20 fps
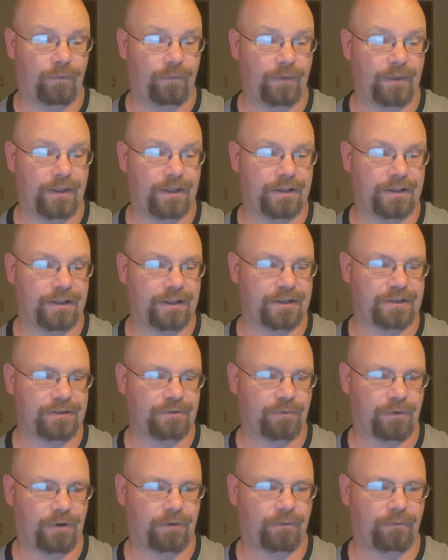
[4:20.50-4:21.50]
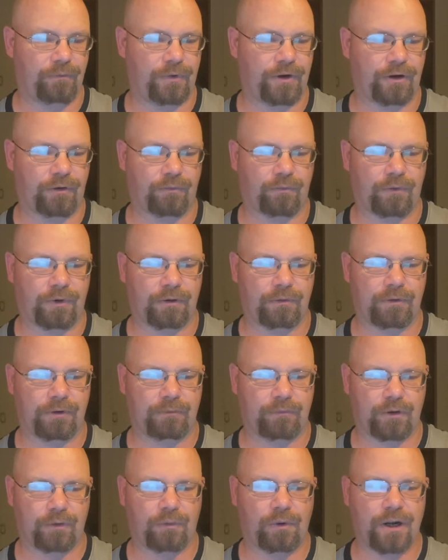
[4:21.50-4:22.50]
And this is what we're
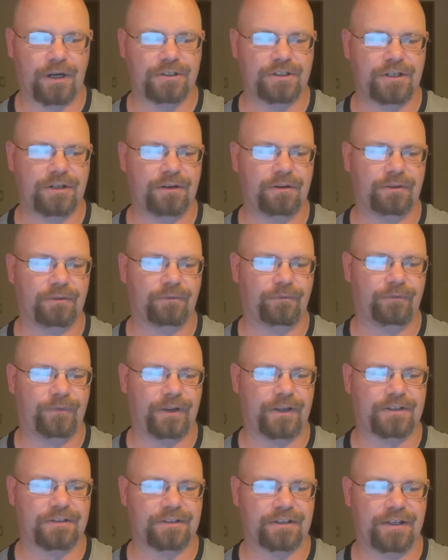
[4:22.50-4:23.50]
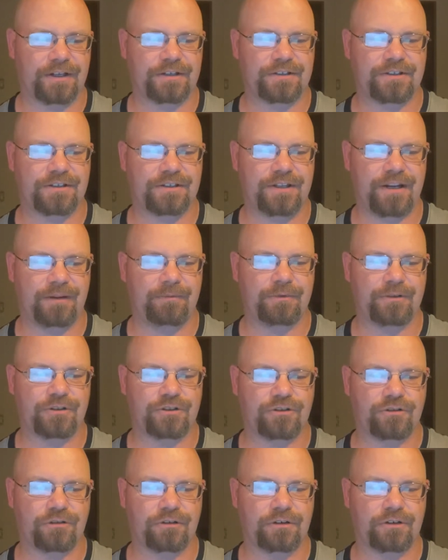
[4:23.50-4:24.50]
watching. Fink's latest statement is
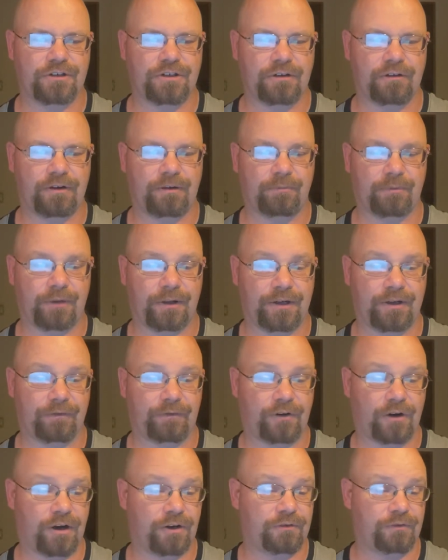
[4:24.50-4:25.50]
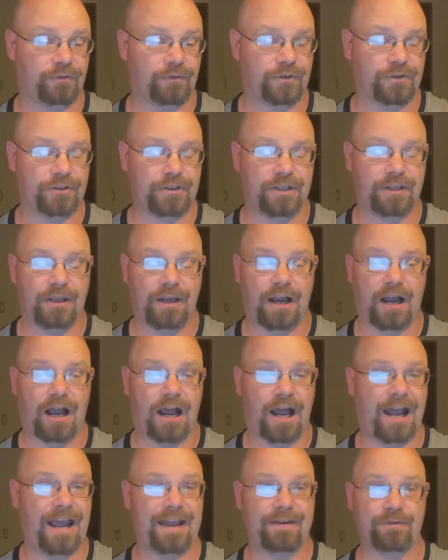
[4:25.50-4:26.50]
sure to generate plenty of controversy.
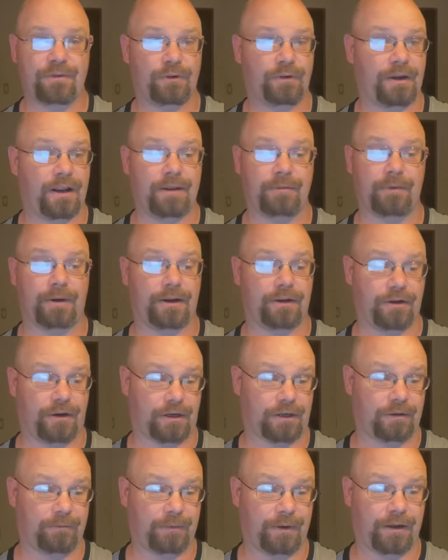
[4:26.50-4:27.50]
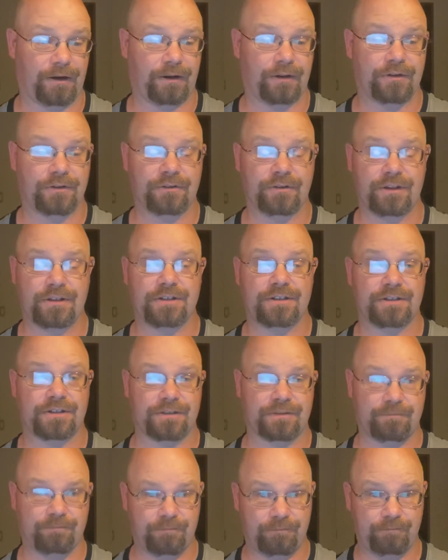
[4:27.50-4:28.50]
I haven't heard anybody talking about it, so this
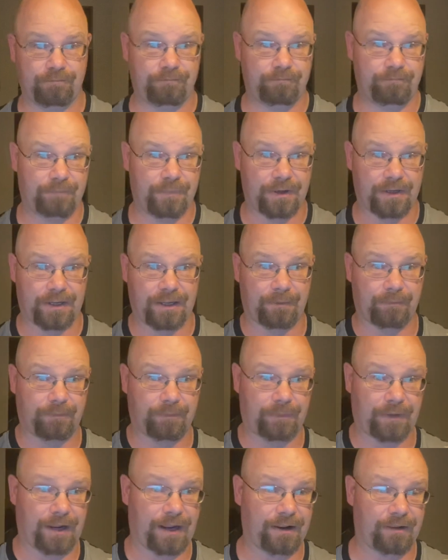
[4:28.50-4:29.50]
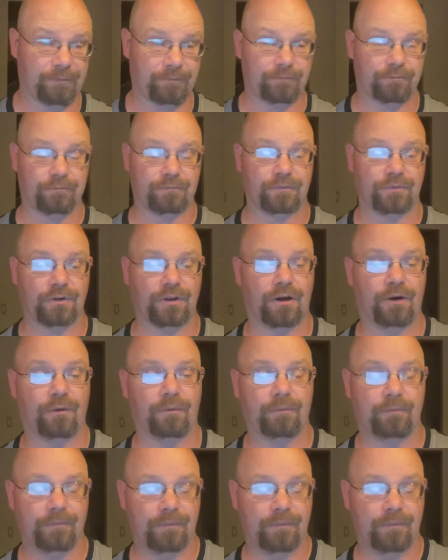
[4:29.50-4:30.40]
has been kept kind of low.